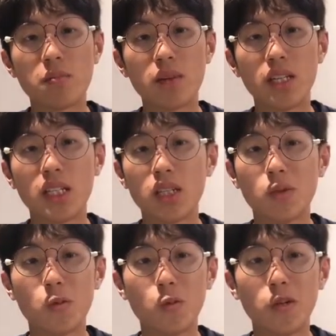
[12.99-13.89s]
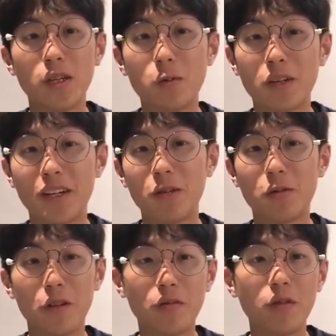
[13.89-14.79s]
but it didn't really work out
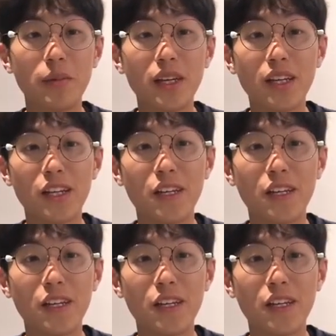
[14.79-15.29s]
well for me.